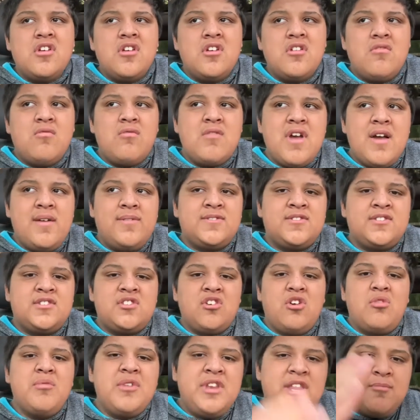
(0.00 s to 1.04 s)
We have
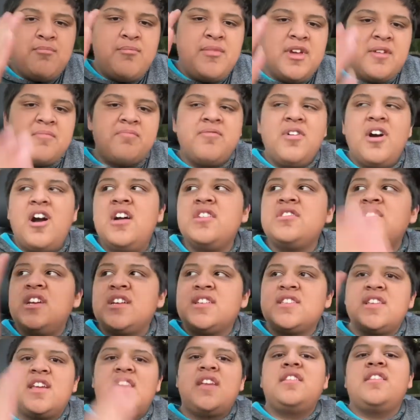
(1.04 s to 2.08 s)
so many big
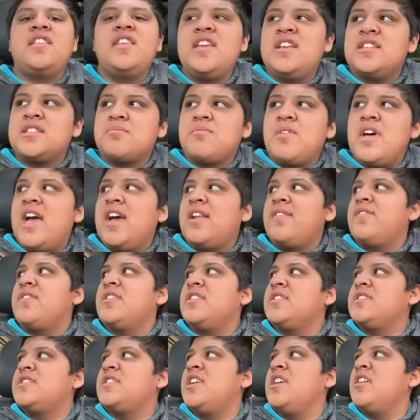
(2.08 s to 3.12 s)
projects and ideas planned for
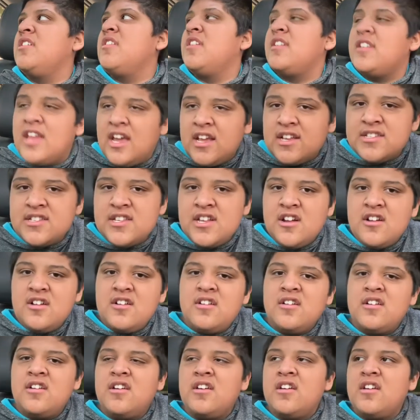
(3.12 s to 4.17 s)
this year and next year.
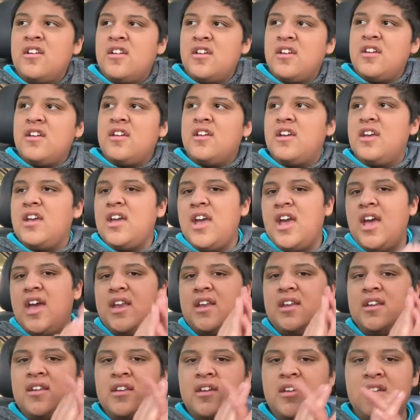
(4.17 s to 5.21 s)

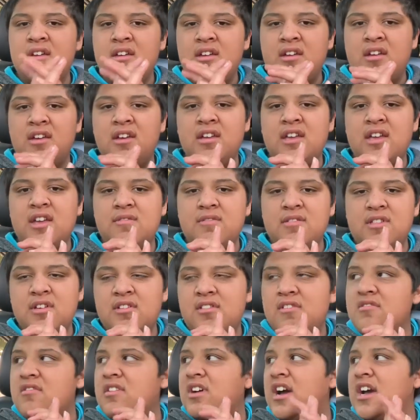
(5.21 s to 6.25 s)
And again, without
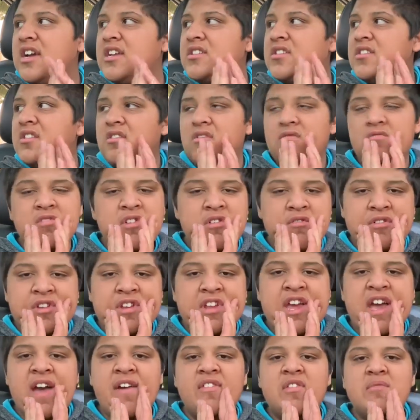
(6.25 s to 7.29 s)
you guys, we wouldn't have the